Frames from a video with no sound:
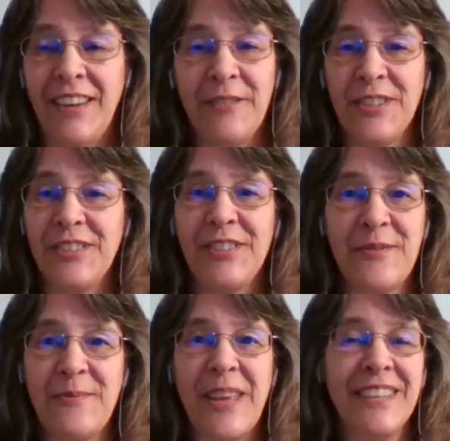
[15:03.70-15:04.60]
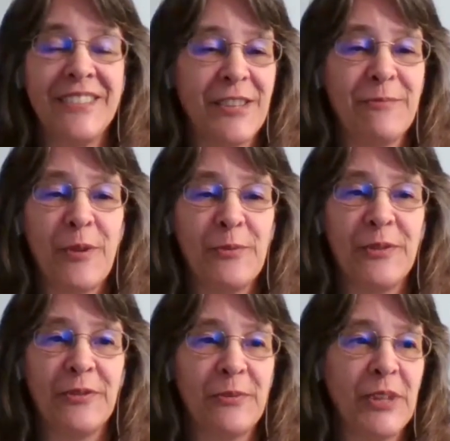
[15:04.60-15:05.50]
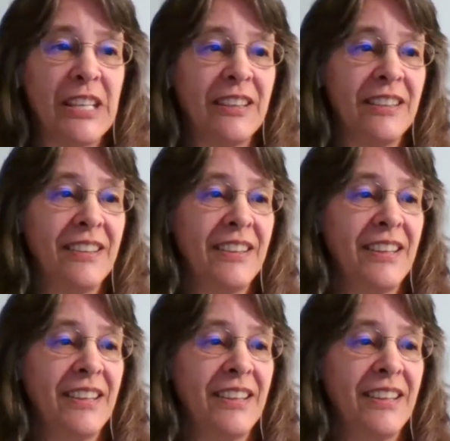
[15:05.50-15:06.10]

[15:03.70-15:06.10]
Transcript: You know, it was just an amazing moment for me.